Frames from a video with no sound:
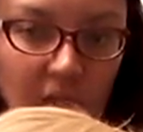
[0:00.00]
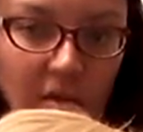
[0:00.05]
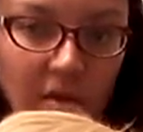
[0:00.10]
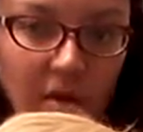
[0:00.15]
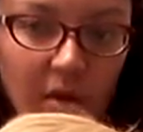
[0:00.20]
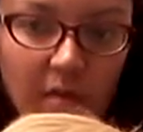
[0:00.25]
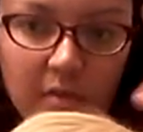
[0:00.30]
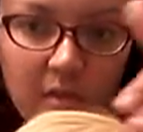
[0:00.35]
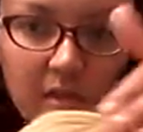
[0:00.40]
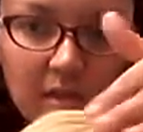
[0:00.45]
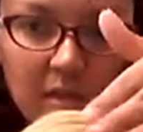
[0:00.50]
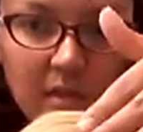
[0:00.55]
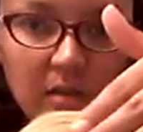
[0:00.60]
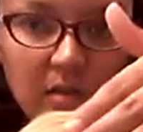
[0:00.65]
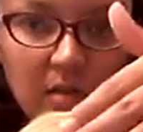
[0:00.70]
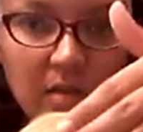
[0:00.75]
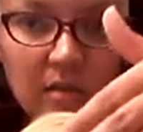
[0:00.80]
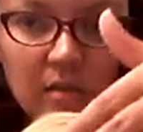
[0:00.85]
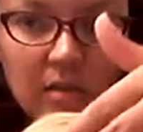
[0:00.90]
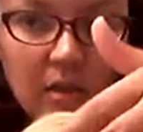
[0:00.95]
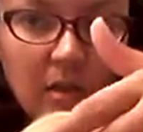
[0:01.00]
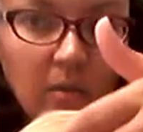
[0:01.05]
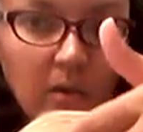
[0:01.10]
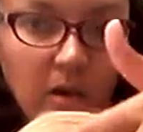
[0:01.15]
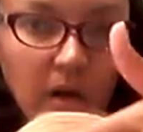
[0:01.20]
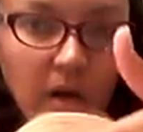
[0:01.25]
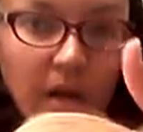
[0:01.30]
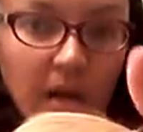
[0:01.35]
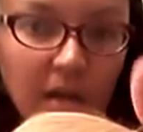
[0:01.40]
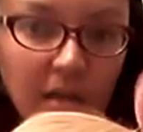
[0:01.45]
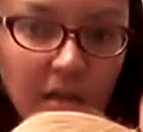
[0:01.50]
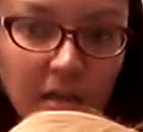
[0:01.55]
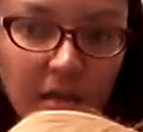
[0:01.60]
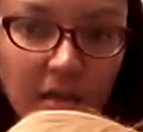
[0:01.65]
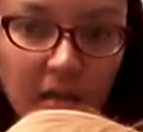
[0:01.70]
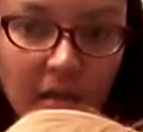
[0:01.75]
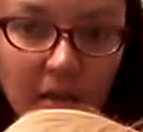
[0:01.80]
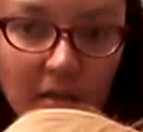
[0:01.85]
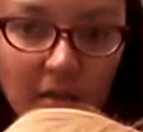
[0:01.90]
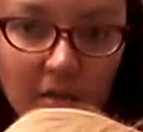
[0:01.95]
Now obviously you can see where I had to
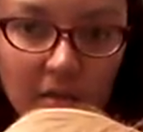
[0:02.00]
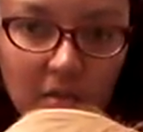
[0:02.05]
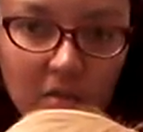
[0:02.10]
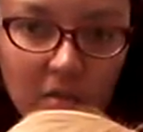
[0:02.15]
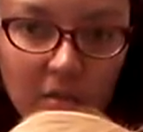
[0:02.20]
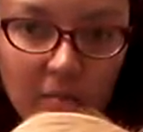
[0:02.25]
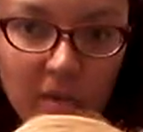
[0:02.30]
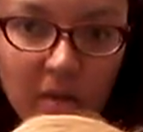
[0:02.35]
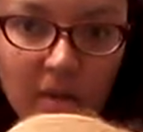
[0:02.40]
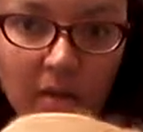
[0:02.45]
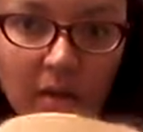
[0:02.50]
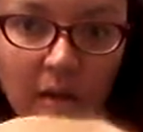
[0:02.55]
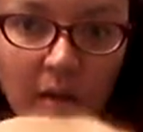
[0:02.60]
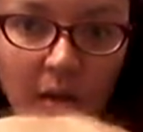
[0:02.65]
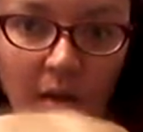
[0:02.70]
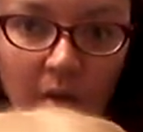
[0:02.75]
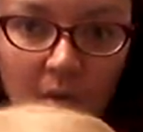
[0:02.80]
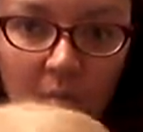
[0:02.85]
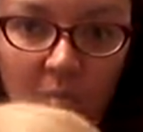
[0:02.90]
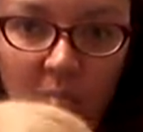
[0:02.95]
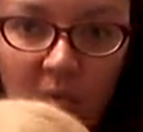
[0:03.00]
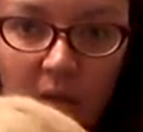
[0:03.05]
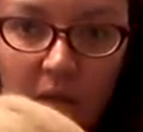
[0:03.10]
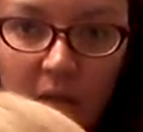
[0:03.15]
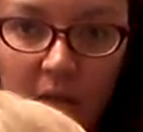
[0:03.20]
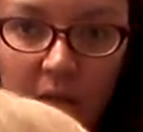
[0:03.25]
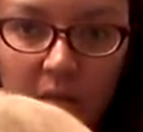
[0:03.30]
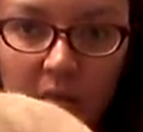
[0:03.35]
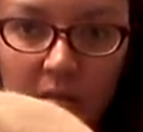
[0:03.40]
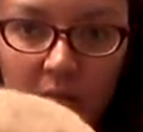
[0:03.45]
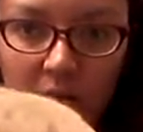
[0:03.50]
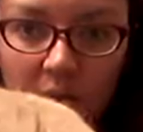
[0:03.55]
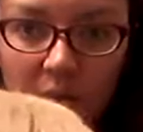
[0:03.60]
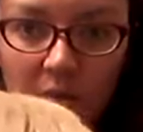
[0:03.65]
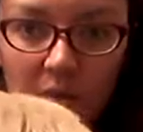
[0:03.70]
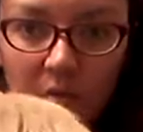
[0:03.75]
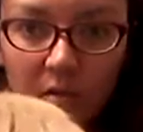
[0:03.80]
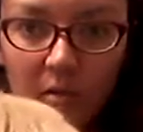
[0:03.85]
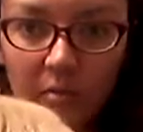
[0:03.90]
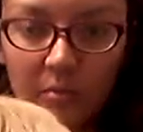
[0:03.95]
cut it and trim it,
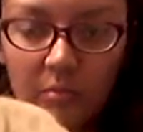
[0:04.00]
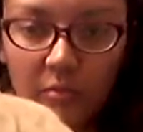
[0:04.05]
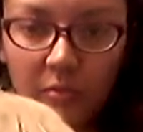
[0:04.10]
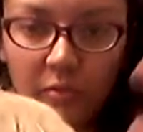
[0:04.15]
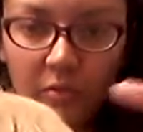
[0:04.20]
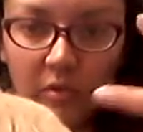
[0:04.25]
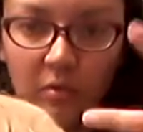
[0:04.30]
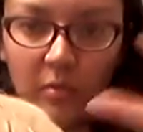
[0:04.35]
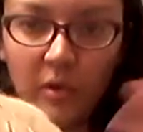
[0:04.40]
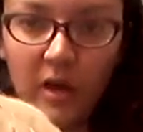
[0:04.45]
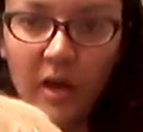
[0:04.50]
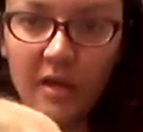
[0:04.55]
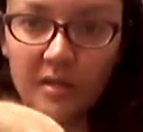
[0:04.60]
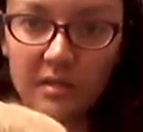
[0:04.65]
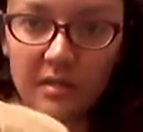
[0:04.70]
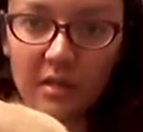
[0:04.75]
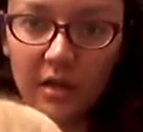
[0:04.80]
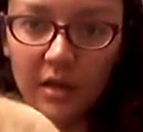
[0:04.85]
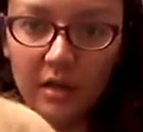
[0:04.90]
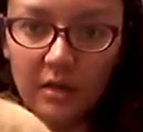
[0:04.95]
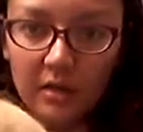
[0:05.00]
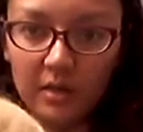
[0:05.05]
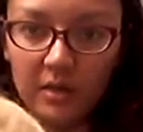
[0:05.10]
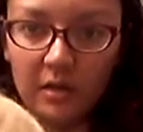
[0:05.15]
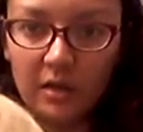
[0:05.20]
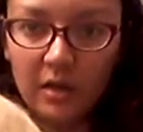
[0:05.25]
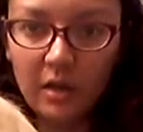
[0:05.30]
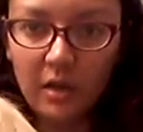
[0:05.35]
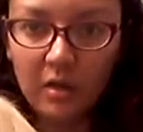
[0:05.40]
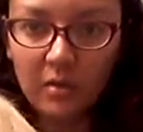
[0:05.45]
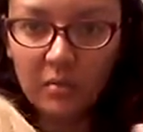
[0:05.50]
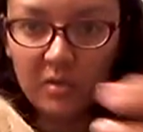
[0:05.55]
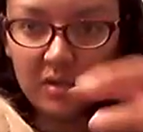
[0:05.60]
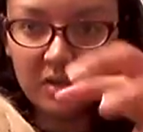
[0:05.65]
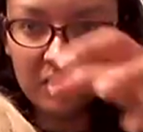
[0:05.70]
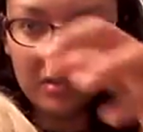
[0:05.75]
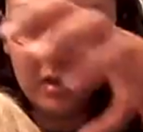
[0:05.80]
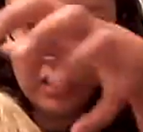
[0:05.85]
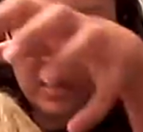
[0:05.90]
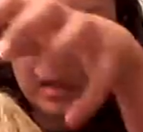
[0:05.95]
or the way I styled it, but
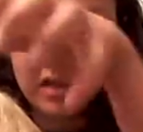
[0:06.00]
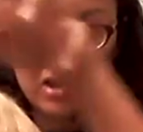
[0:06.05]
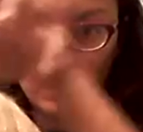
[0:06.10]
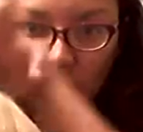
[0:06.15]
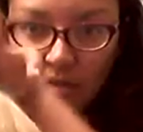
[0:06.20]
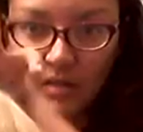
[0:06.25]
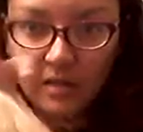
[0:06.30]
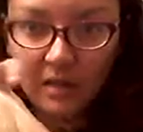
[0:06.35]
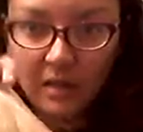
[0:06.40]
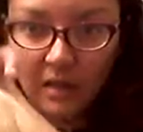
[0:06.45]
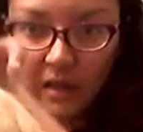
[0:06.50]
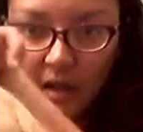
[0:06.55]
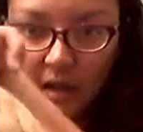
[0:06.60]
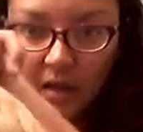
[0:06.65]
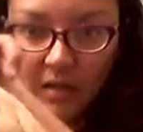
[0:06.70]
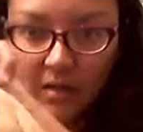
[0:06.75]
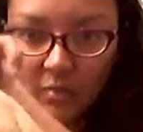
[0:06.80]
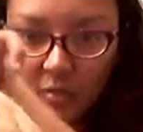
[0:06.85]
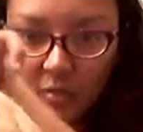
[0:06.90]
you can actually see that it has